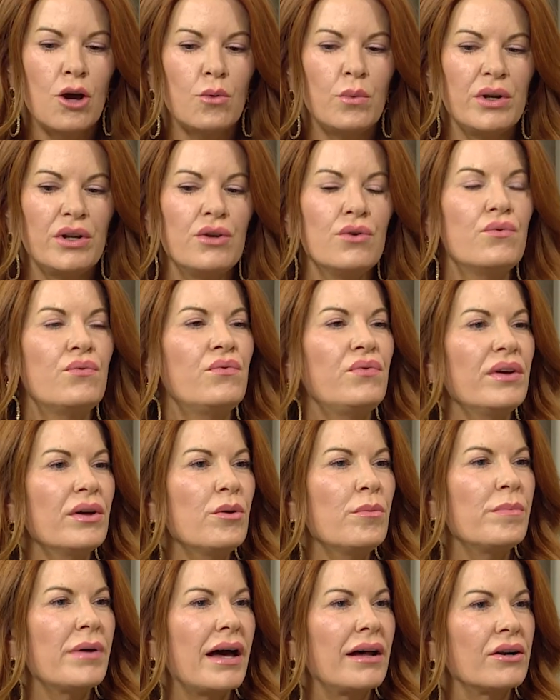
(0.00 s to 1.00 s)
when you feel
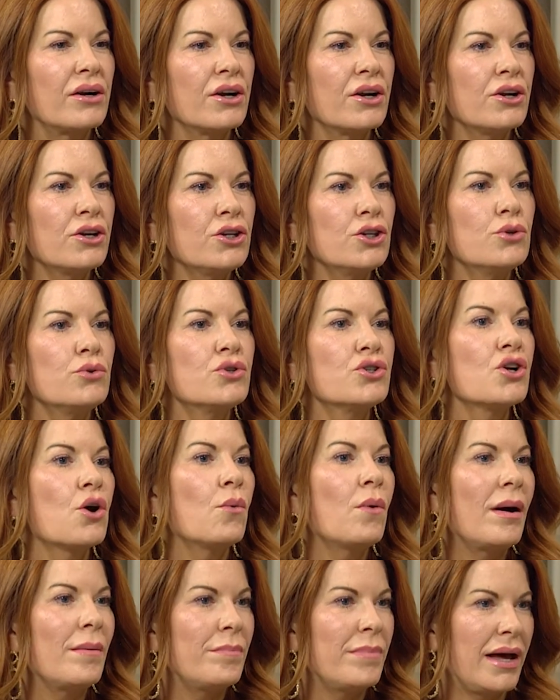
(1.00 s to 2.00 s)
better, you
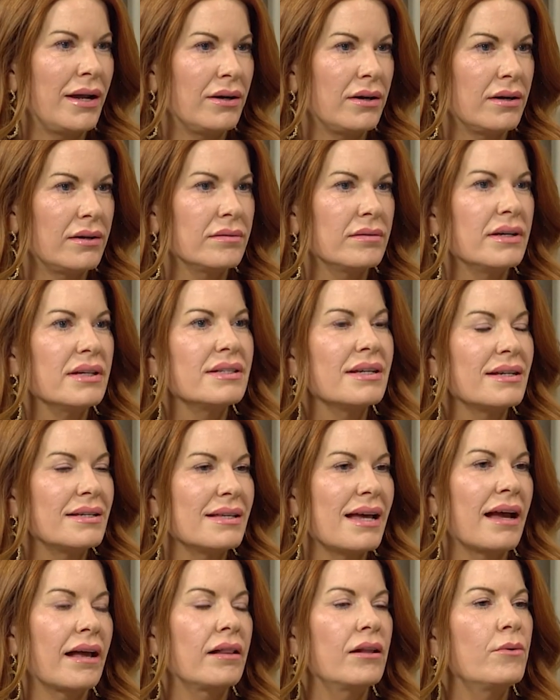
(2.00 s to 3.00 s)
show up better, is
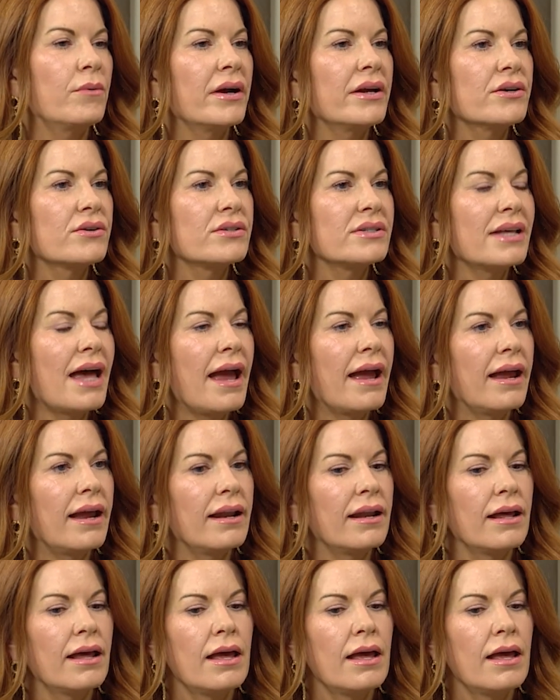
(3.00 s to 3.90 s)
exactly what you're saying.